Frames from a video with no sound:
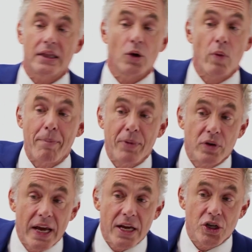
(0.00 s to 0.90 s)
the
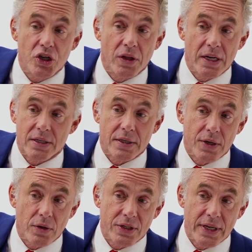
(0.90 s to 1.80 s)
reputation that's
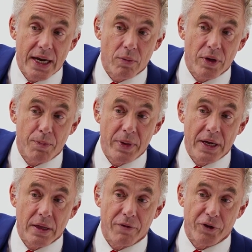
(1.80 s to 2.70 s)
associated with
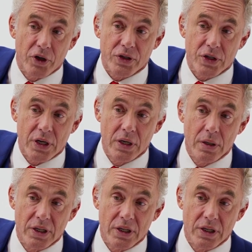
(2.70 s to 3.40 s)
being the first